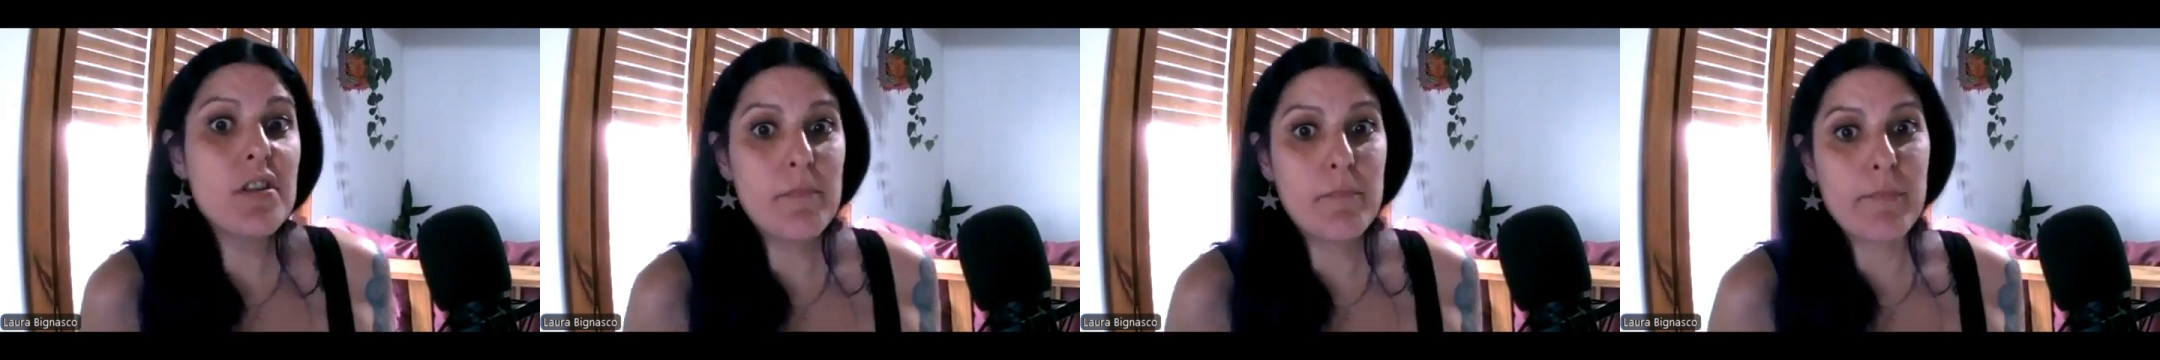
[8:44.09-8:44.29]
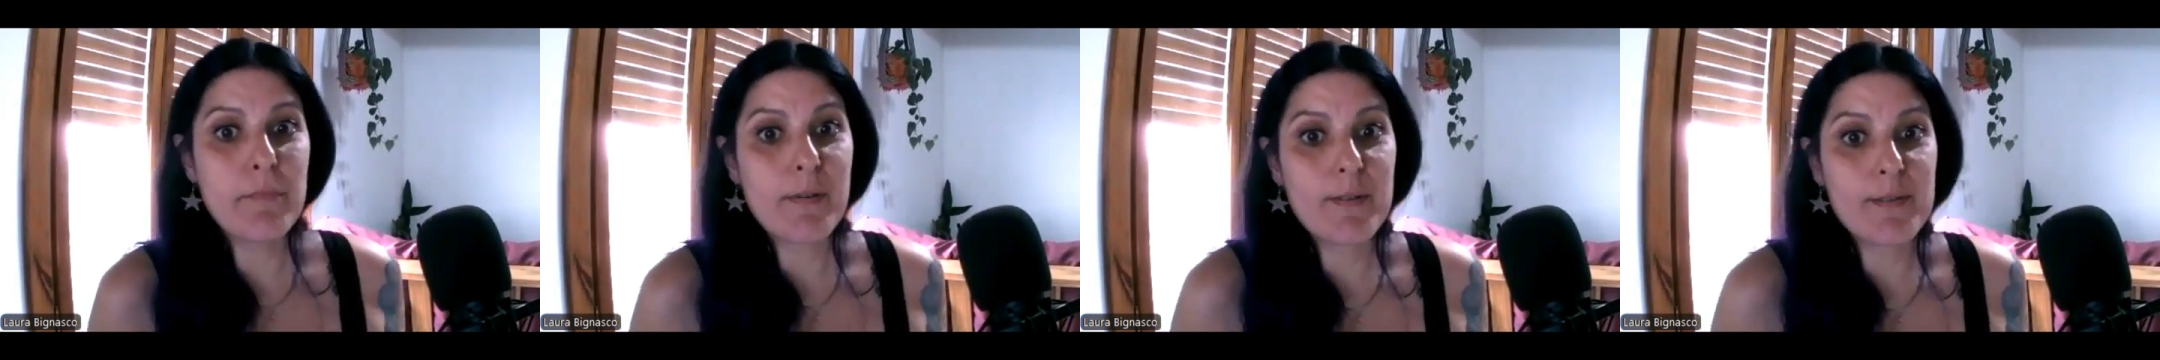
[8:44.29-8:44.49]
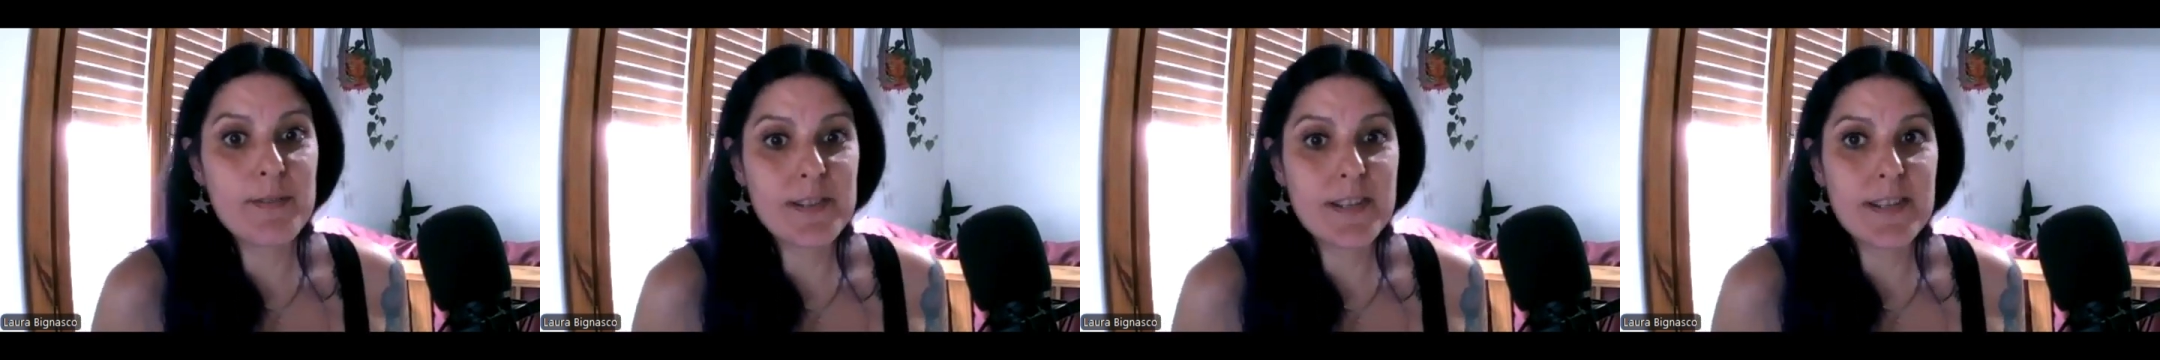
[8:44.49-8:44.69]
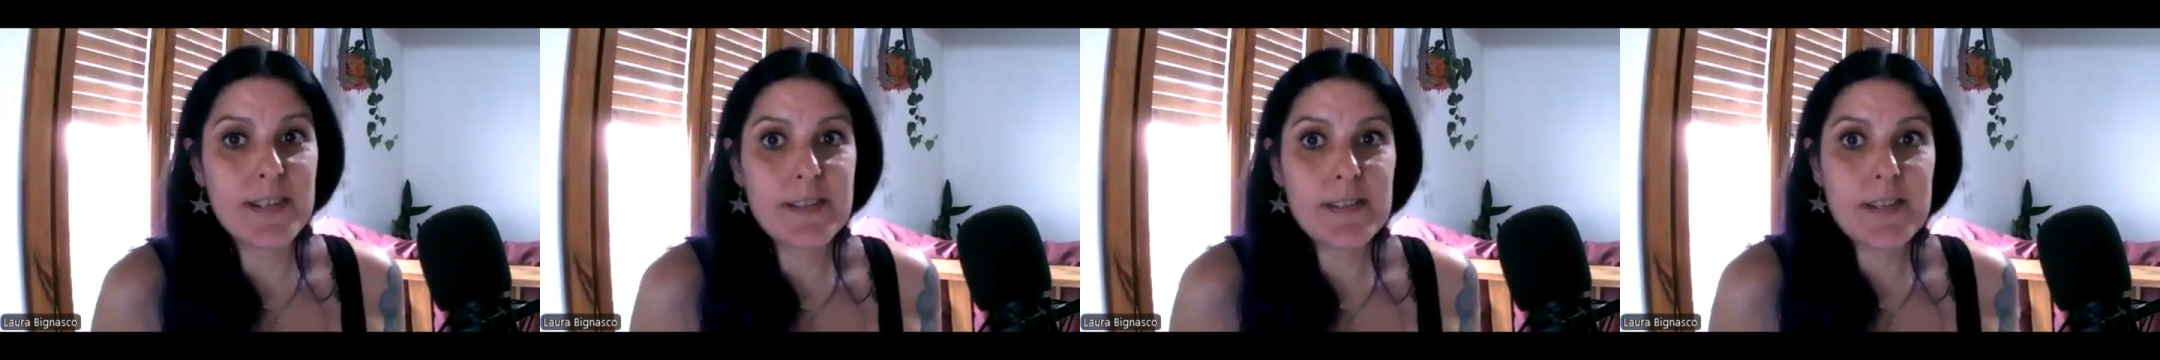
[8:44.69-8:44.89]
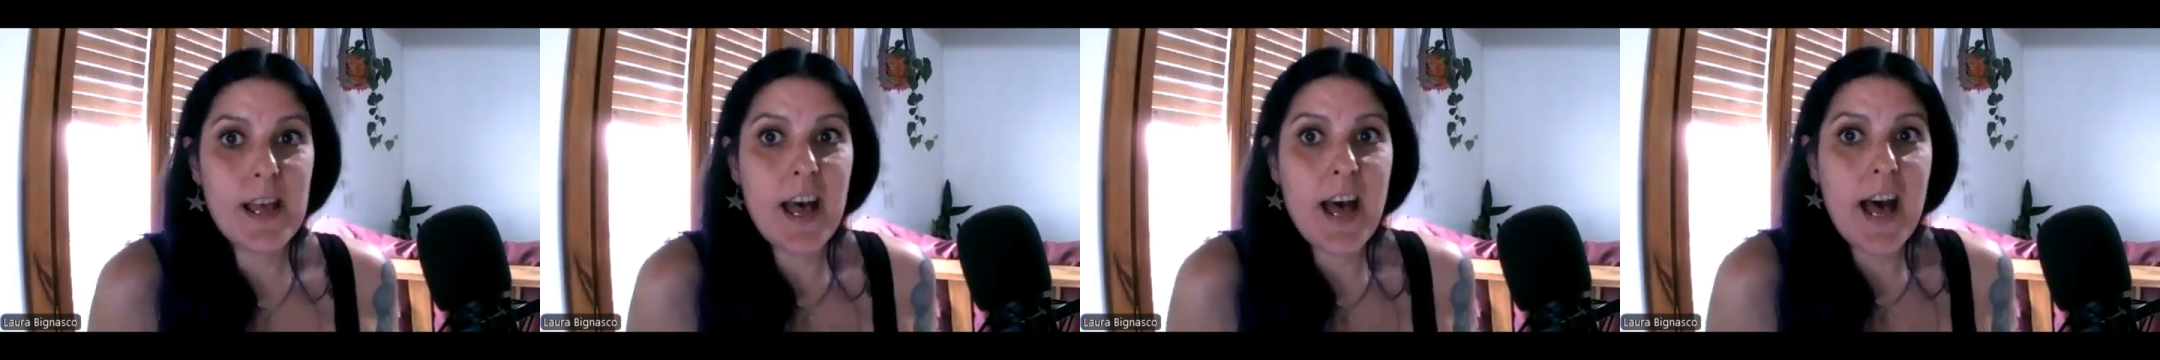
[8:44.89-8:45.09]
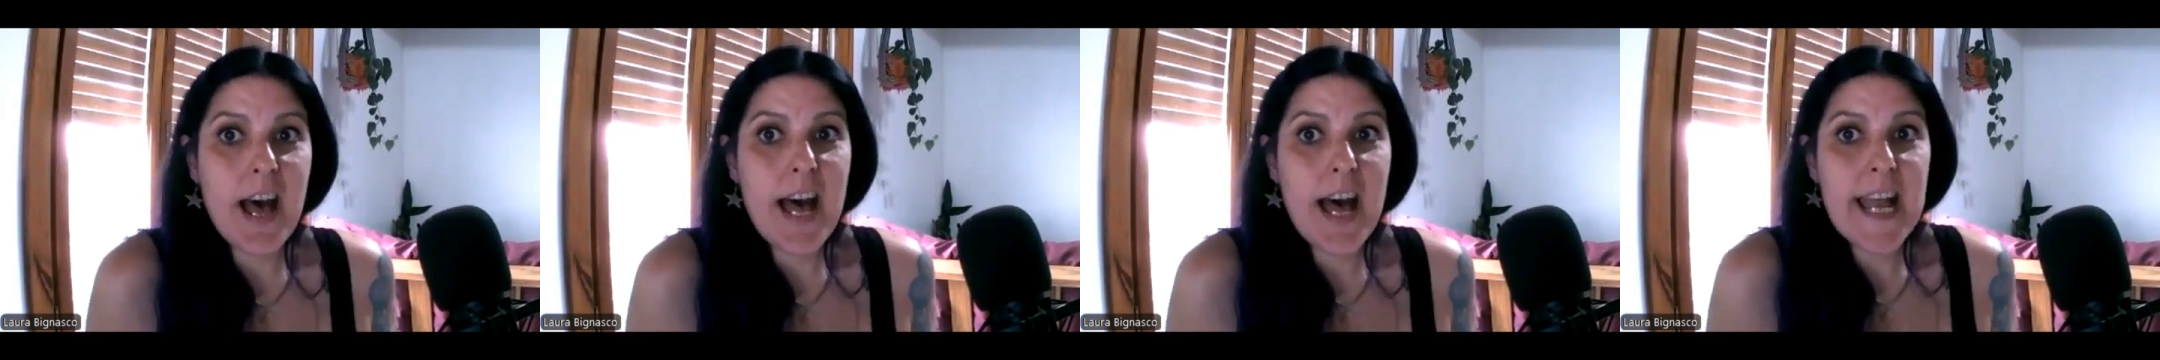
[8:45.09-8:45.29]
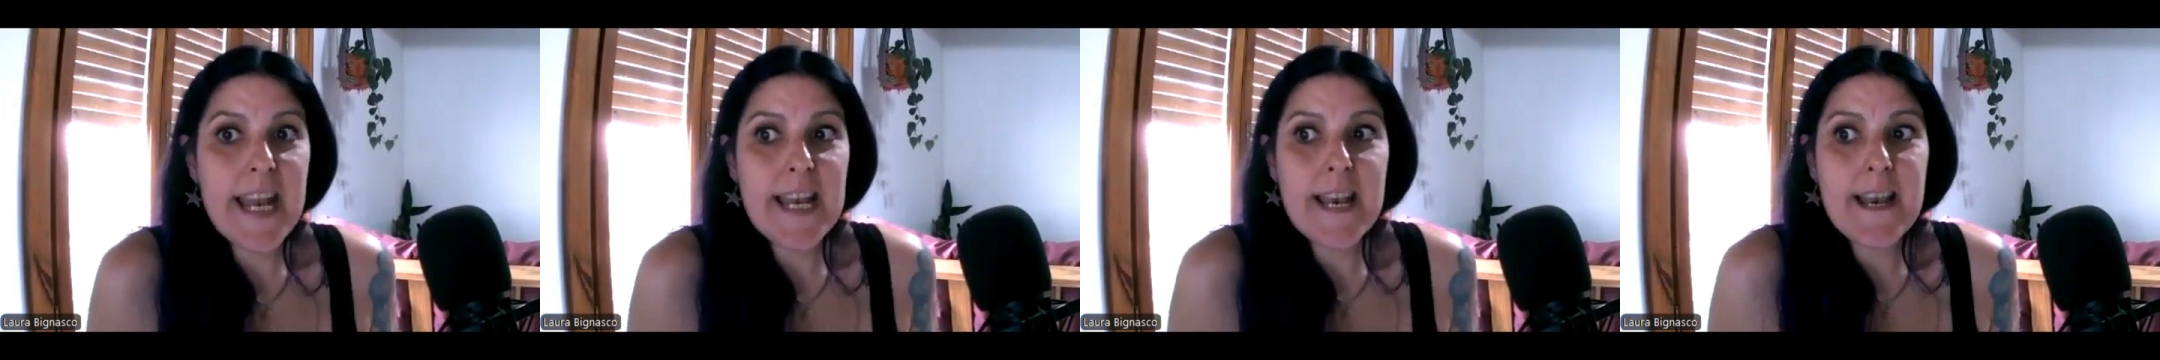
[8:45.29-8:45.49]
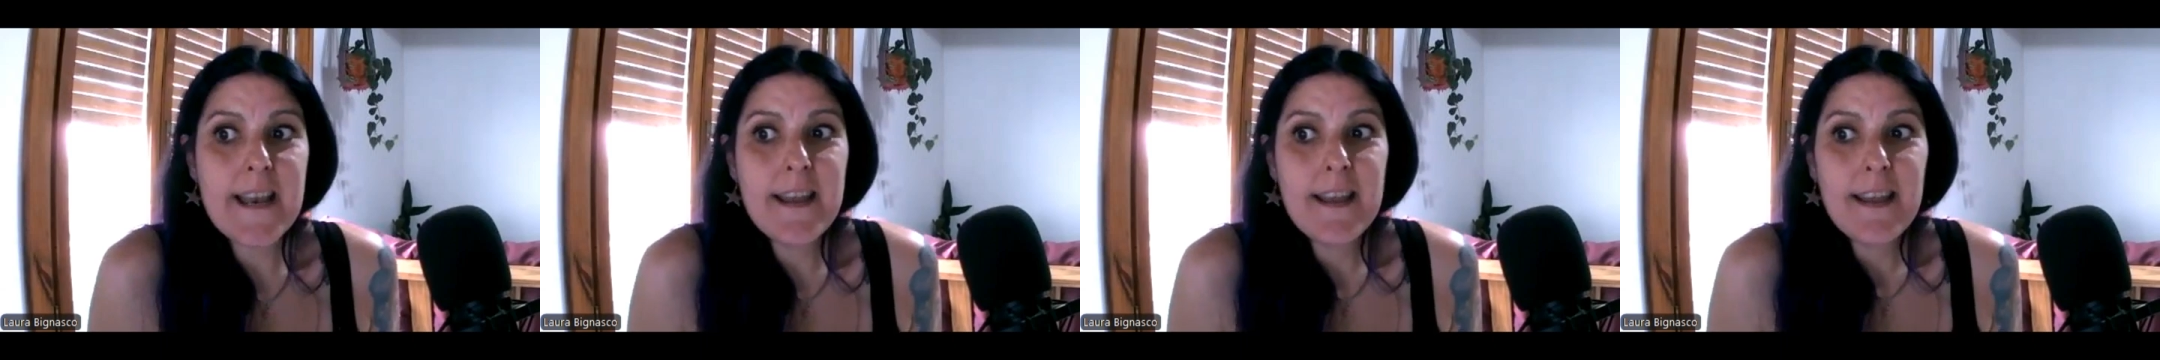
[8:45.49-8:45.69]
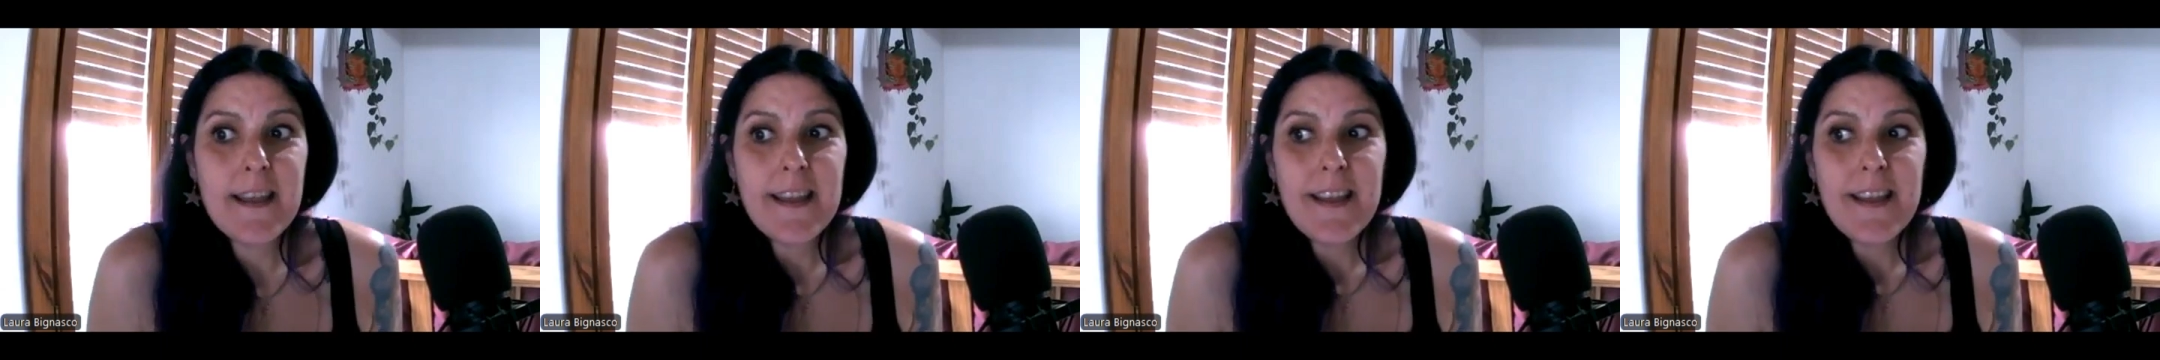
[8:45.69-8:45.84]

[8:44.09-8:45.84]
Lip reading: the process and